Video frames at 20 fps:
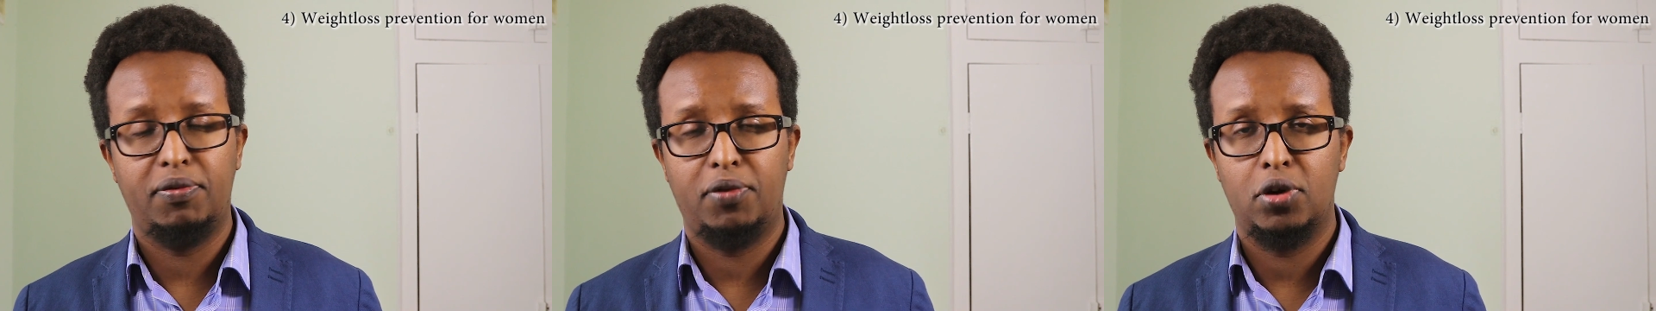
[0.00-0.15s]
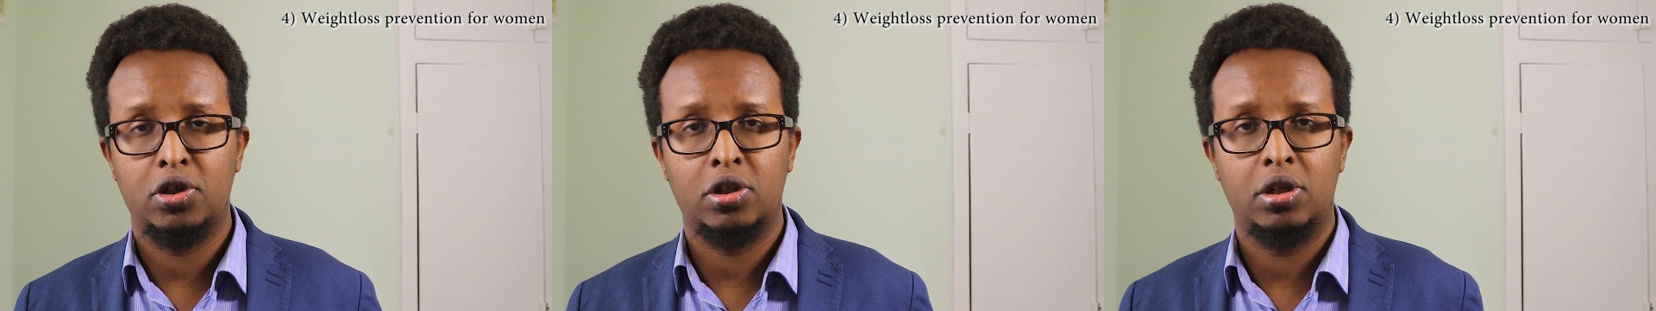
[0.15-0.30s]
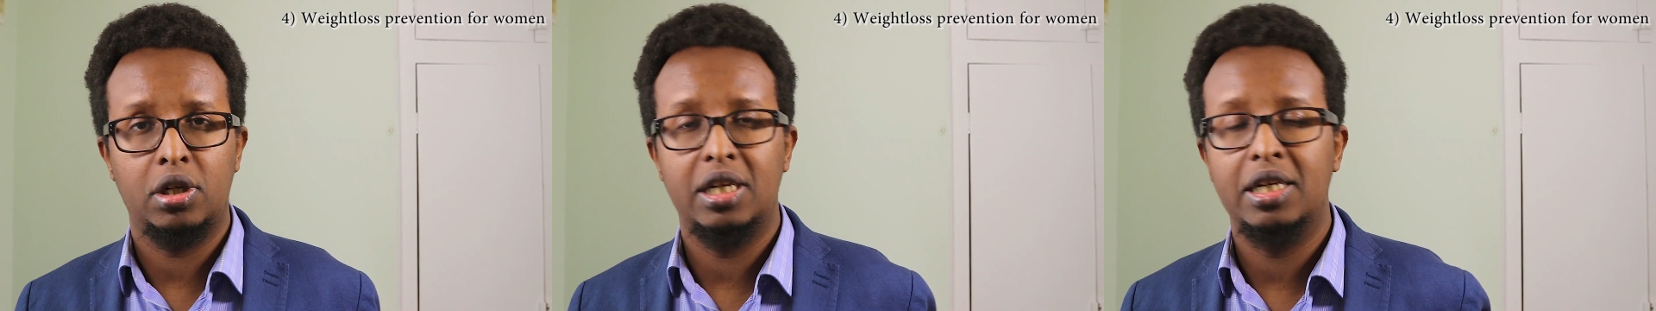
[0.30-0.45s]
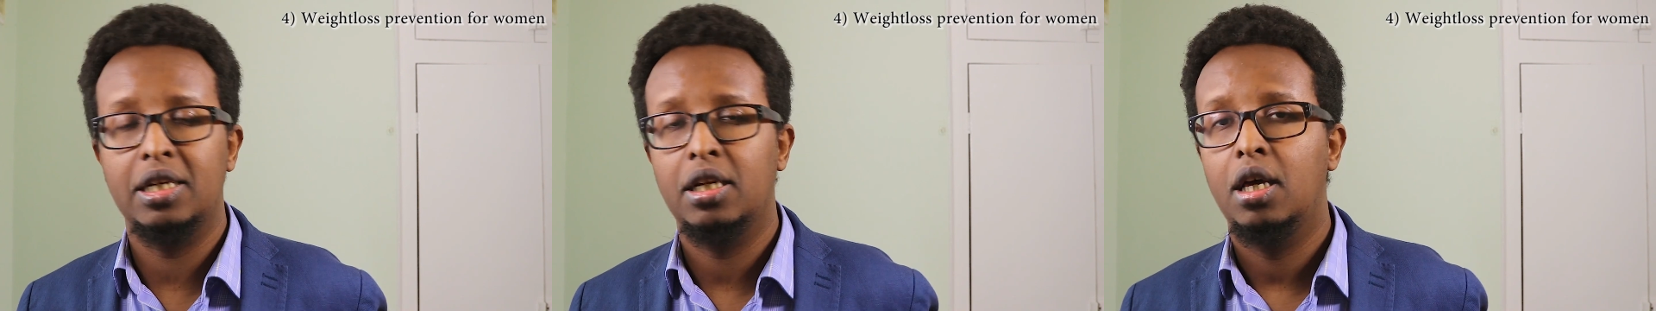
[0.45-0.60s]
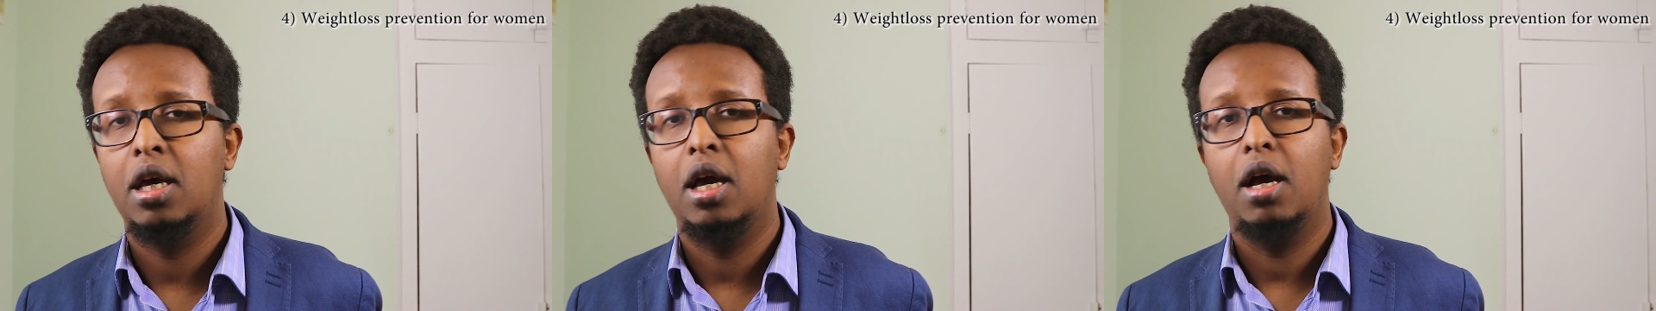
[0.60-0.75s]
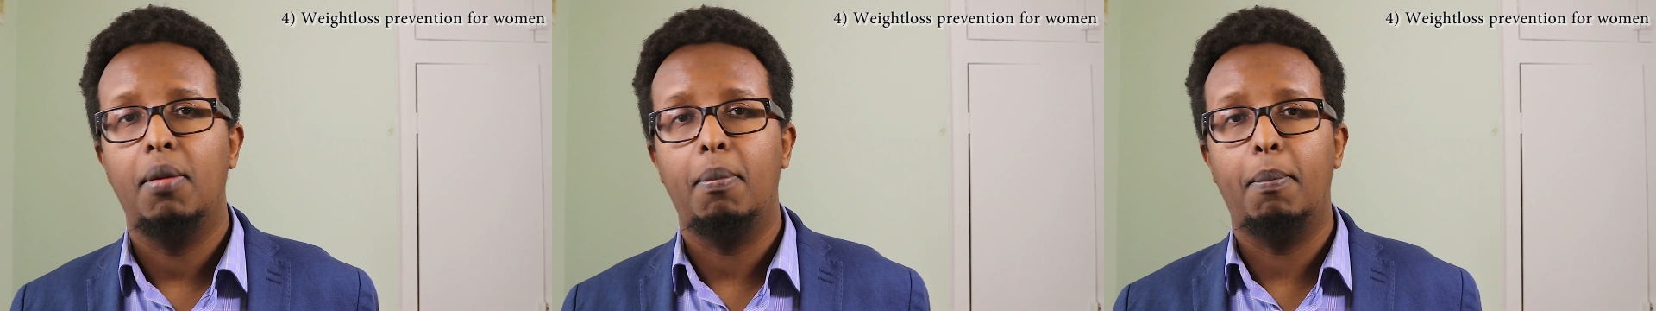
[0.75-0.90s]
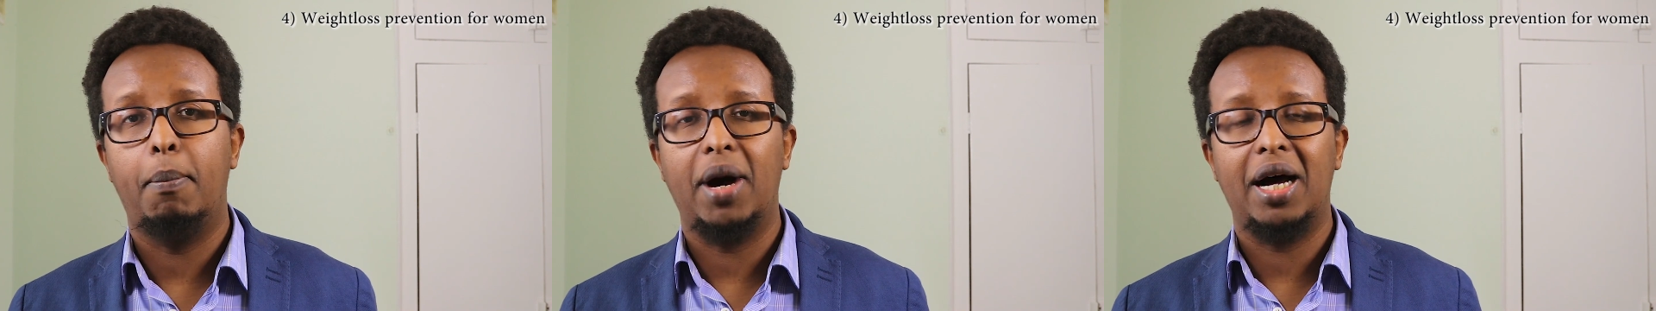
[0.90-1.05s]
Forskolin,
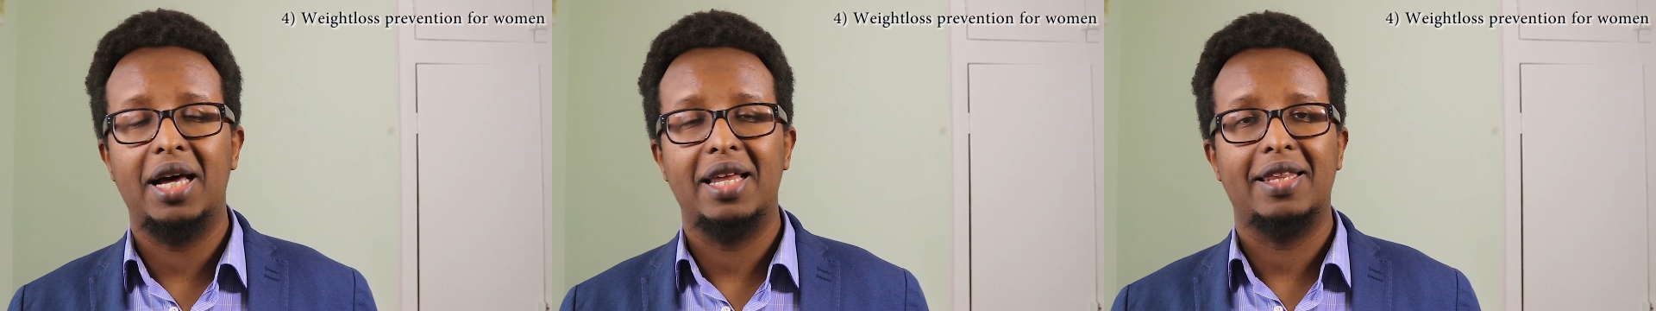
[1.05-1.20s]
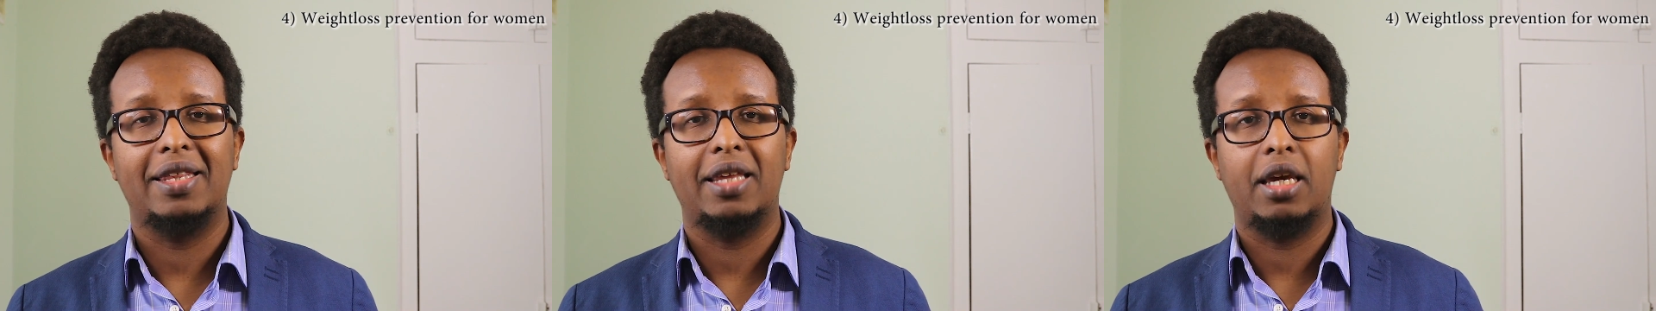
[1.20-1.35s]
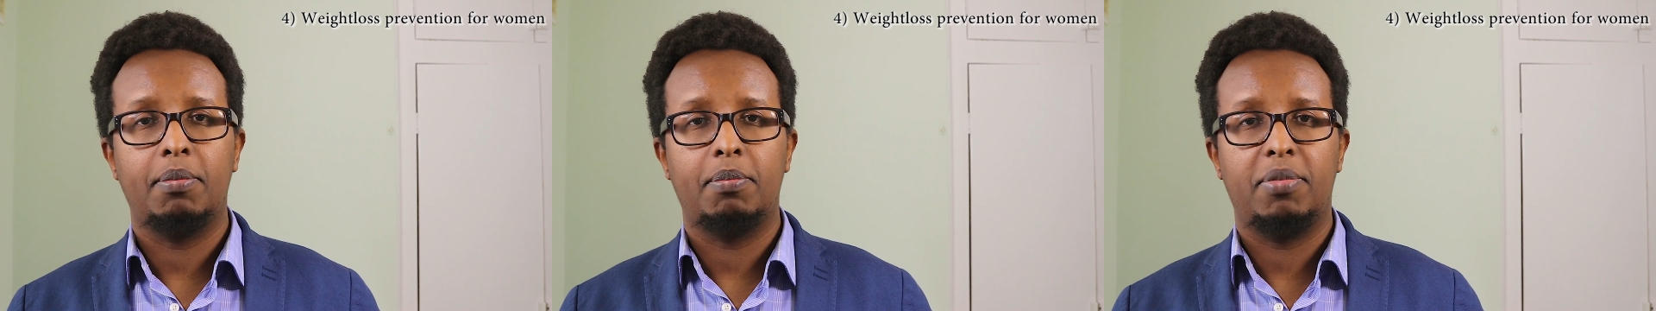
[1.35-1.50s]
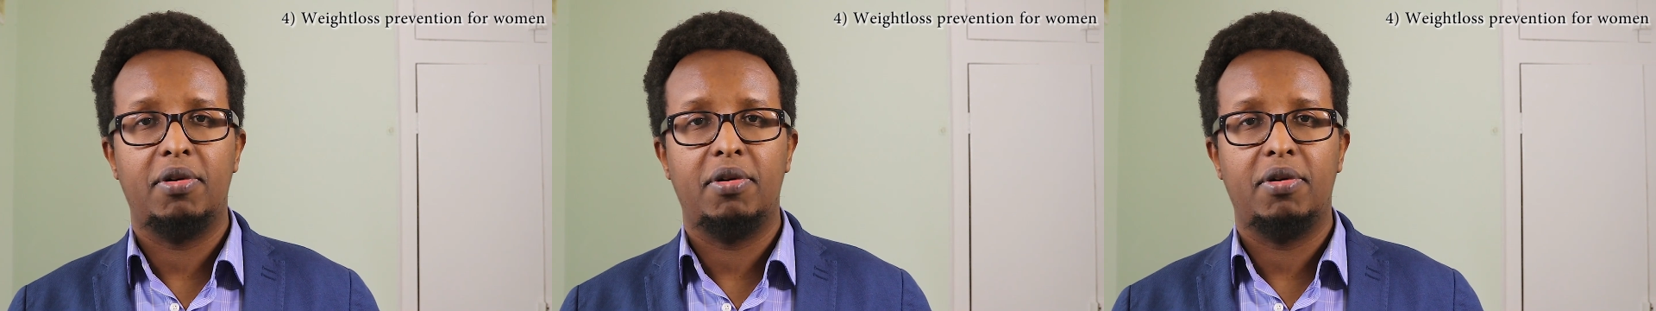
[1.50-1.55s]
but they